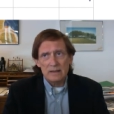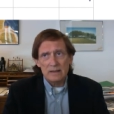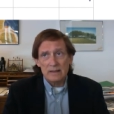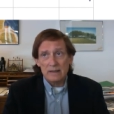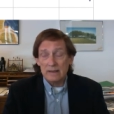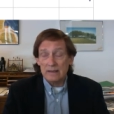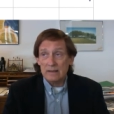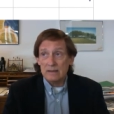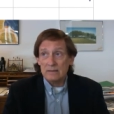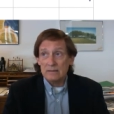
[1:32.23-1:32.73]
I
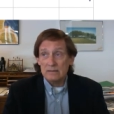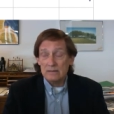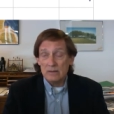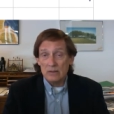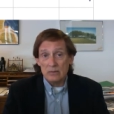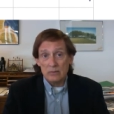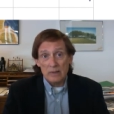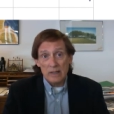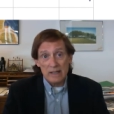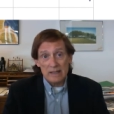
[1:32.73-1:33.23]
think.
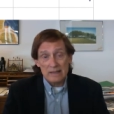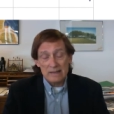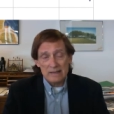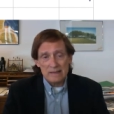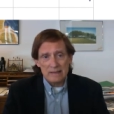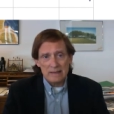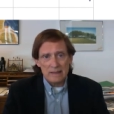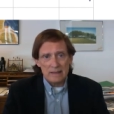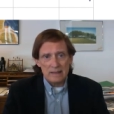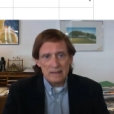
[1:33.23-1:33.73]
No,
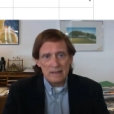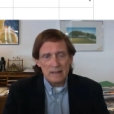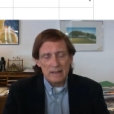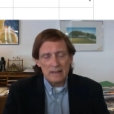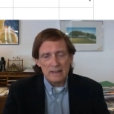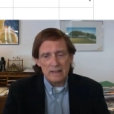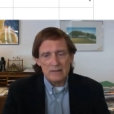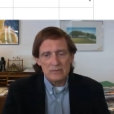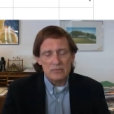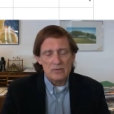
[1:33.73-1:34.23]
eighteen eighty, I
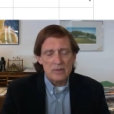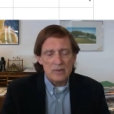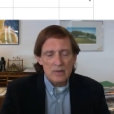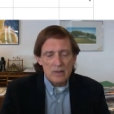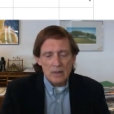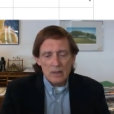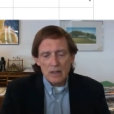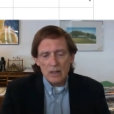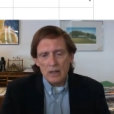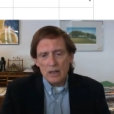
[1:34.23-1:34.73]
guess,
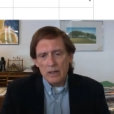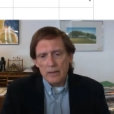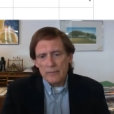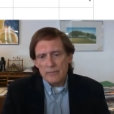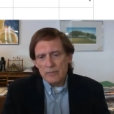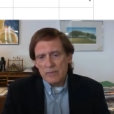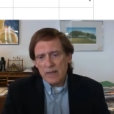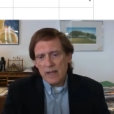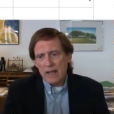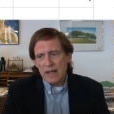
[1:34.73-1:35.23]
um,
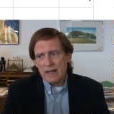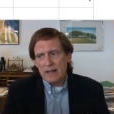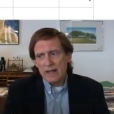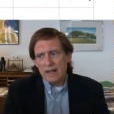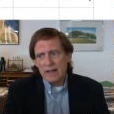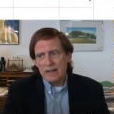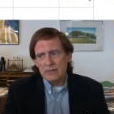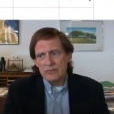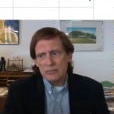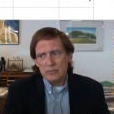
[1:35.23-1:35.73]

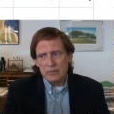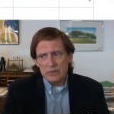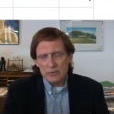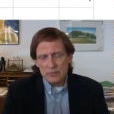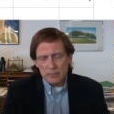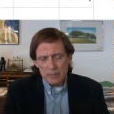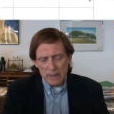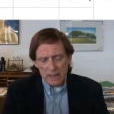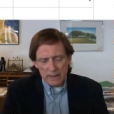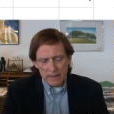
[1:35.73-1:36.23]
as we
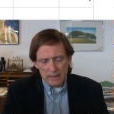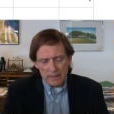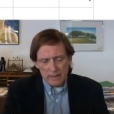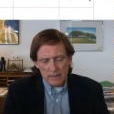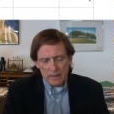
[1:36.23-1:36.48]
speak.